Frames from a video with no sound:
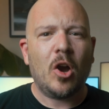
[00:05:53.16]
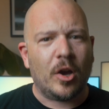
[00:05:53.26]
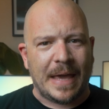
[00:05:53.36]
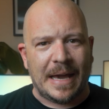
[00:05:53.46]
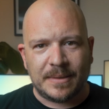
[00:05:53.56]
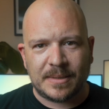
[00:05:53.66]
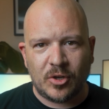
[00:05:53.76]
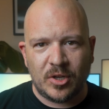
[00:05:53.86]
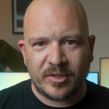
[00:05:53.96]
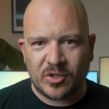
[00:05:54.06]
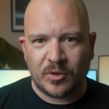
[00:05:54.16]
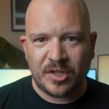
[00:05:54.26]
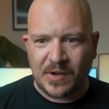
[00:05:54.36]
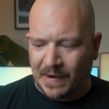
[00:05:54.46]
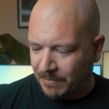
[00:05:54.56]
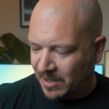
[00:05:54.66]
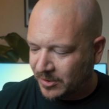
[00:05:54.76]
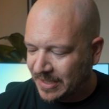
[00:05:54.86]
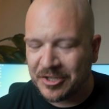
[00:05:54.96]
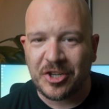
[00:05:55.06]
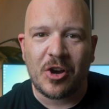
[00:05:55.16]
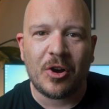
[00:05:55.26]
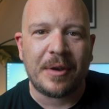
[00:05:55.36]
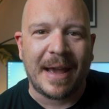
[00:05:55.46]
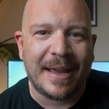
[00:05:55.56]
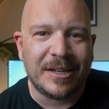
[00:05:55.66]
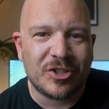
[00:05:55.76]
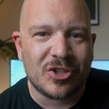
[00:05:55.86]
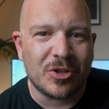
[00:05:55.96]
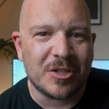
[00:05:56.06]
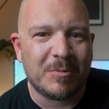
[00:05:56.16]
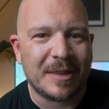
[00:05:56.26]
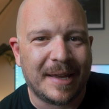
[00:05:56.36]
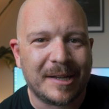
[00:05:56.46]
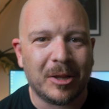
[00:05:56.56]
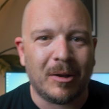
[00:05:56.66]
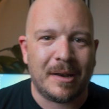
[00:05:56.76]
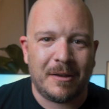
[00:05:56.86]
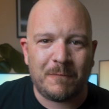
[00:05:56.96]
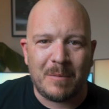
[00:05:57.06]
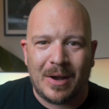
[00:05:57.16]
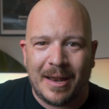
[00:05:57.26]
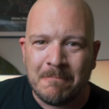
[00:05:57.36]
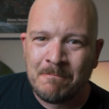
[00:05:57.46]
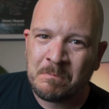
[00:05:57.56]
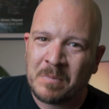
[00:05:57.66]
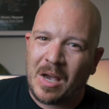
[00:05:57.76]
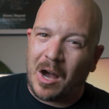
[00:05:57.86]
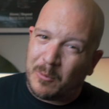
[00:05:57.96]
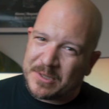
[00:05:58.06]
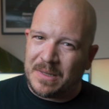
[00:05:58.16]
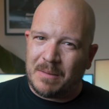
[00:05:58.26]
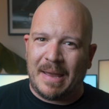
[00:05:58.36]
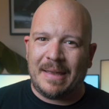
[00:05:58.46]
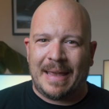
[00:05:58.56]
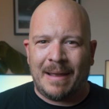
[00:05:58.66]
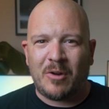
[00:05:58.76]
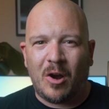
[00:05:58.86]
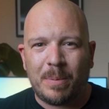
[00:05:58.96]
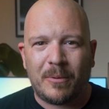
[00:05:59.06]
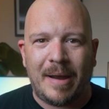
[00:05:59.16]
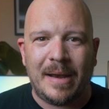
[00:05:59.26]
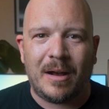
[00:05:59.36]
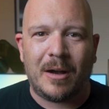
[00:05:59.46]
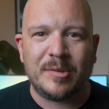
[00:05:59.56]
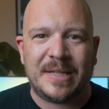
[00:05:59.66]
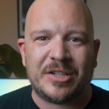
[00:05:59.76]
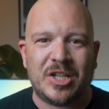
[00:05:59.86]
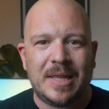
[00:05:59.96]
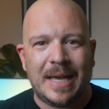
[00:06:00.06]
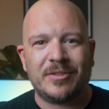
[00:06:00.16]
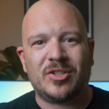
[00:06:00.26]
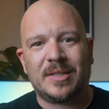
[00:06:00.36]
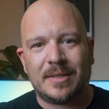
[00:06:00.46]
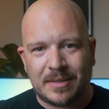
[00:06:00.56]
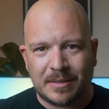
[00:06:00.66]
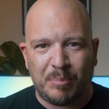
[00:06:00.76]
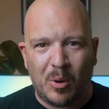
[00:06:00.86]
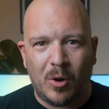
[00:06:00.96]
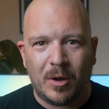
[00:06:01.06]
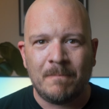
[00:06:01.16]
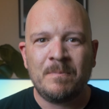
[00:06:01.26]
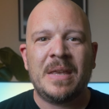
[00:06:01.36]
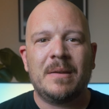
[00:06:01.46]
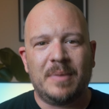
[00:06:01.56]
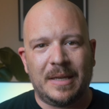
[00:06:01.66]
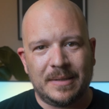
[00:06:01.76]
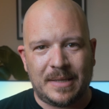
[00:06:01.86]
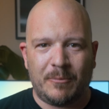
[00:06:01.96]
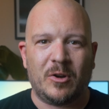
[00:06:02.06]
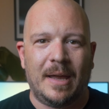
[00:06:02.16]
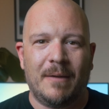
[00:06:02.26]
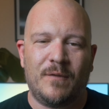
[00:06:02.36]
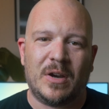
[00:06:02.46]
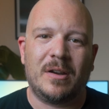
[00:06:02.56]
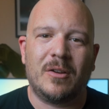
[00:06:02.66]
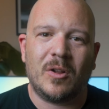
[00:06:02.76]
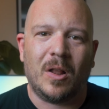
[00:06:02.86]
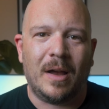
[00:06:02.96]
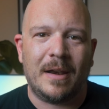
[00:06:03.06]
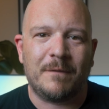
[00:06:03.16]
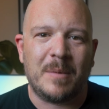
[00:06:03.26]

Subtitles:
Okay, so story time. I was actually on a shoot with a client of mine. I wasn't the main camera operator. I was actually there just as support because they were a very good client of